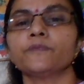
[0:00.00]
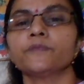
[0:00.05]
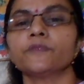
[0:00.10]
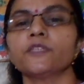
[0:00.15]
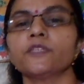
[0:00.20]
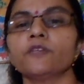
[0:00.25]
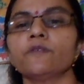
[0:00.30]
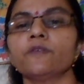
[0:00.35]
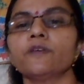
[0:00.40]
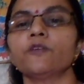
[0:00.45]

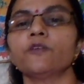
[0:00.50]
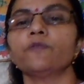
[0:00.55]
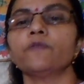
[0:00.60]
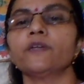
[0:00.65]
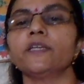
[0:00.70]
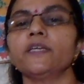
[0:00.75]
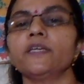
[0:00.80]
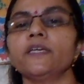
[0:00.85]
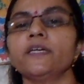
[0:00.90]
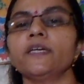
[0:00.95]
given over
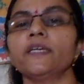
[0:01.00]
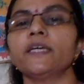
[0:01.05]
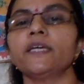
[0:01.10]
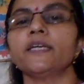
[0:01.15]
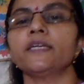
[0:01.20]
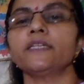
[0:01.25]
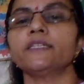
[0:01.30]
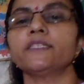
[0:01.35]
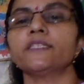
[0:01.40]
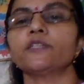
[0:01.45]
here
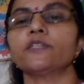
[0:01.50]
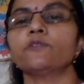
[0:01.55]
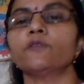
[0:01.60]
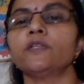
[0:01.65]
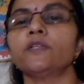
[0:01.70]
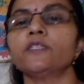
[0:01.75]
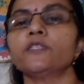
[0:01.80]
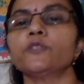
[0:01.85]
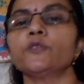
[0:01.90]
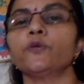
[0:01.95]
and is
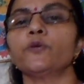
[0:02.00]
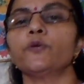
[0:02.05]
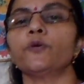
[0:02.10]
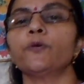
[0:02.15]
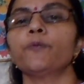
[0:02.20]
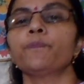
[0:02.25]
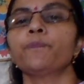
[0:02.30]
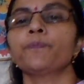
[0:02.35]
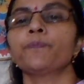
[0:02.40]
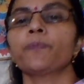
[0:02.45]
equals to
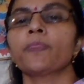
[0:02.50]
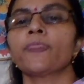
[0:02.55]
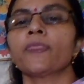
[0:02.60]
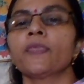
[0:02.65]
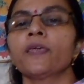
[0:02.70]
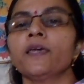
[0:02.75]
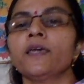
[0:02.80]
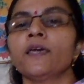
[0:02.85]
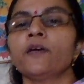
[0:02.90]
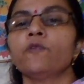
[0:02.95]

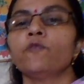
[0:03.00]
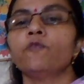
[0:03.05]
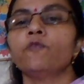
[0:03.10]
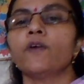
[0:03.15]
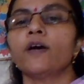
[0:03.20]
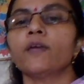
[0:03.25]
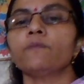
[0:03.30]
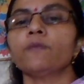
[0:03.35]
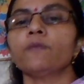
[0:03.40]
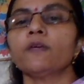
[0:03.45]

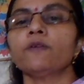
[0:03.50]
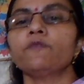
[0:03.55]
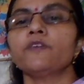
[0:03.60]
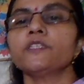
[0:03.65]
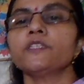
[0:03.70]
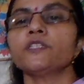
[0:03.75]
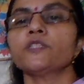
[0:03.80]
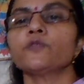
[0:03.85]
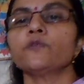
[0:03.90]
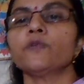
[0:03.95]
1 by v
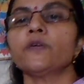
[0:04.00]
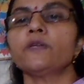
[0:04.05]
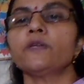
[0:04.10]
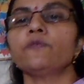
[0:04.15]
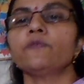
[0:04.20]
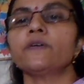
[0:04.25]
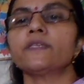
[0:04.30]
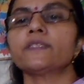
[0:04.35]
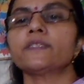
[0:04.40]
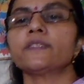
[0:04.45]
square
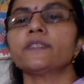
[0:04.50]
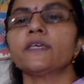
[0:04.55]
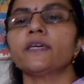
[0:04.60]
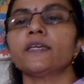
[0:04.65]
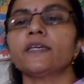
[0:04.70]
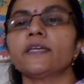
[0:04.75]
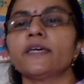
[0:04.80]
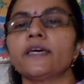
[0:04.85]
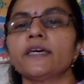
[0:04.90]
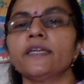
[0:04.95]
was there
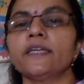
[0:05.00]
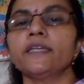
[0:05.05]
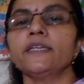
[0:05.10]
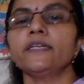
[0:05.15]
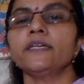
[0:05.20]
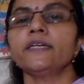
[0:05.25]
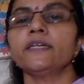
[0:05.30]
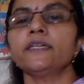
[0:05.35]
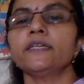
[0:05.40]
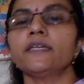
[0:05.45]

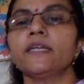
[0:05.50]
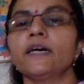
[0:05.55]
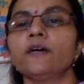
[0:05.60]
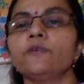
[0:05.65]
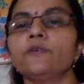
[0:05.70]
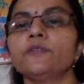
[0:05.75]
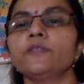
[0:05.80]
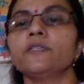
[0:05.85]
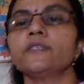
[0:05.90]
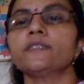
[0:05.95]
earlier.
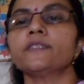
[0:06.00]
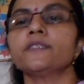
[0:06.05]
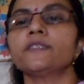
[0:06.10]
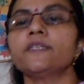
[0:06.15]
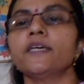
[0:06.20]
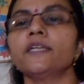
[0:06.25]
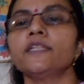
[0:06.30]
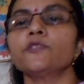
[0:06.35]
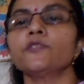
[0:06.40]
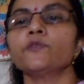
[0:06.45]
Now this
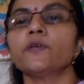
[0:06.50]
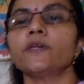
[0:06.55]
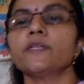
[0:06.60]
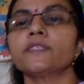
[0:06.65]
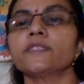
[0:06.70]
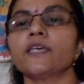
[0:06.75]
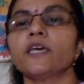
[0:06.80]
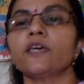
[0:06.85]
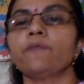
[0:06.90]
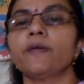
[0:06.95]
del square
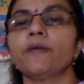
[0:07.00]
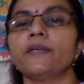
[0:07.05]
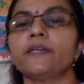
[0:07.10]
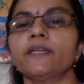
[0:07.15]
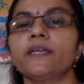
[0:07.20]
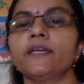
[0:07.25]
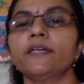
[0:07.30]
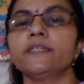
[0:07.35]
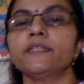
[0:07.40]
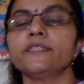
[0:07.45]
psi by
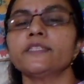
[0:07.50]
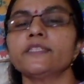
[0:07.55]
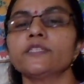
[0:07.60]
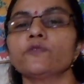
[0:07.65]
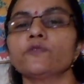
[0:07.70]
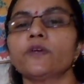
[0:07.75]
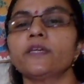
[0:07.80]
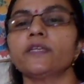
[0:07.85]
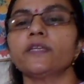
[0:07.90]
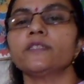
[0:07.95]
del t
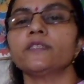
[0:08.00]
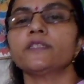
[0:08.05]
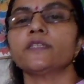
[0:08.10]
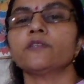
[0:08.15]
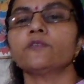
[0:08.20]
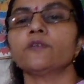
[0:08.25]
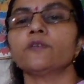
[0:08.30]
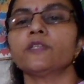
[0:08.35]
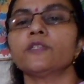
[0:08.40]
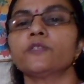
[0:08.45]
square is
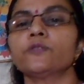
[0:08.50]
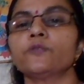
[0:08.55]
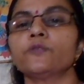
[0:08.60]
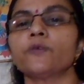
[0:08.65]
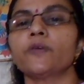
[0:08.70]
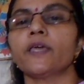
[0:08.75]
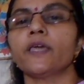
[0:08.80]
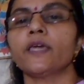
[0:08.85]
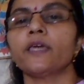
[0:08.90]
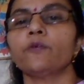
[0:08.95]
equals to
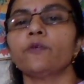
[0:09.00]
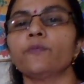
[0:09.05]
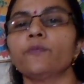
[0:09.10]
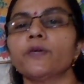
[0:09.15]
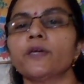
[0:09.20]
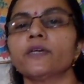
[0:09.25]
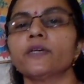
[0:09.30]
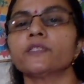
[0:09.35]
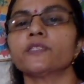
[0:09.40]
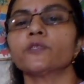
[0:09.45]
a
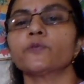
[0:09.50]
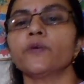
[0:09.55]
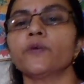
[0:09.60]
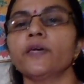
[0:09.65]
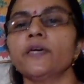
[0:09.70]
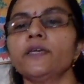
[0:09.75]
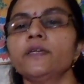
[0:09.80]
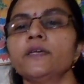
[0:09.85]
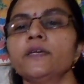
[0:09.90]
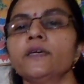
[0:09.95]
omega
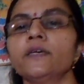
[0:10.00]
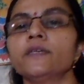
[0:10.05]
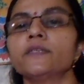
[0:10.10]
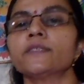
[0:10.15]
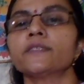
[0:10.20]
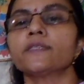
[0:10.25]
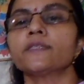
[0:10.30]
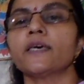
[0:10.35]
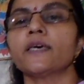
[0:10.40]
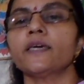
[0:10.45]
square
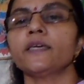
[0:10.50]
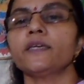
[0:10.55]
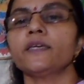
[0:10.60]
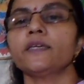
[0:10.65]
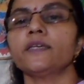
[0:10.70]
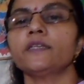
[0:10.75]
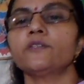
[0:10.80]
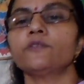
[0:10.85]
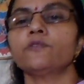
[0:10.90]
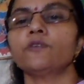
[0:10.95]

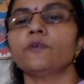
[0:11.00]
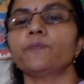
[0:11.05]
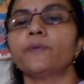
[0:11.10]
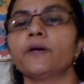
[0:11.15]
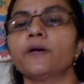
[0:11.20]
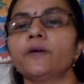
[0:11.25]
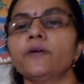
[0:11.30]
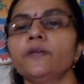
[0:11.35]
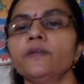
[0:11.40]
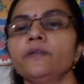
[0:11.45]
psi e to the
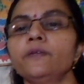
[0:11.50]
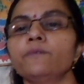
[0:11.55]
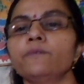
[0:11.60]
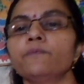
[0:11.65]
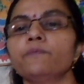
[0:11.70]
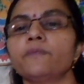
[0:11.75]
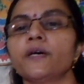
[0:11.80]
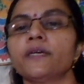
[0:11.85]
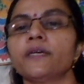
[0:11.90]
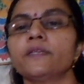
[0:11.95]
power
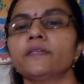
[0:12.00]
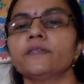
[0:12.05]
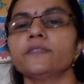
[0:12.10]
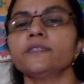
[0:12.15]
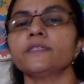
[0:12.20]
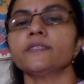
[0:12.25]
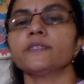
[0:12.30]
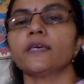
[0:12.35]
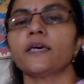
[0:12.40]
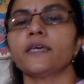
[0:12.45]

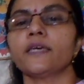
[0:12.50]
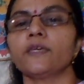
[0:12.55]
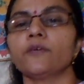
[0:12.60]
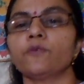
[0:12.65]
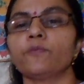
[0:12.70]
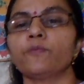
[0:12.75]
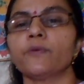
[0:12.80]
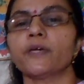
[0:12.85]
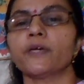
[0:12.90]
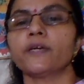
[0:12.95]
minus I
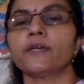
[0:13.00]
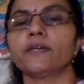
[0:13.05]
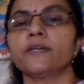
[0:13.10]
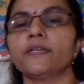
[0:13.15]
omega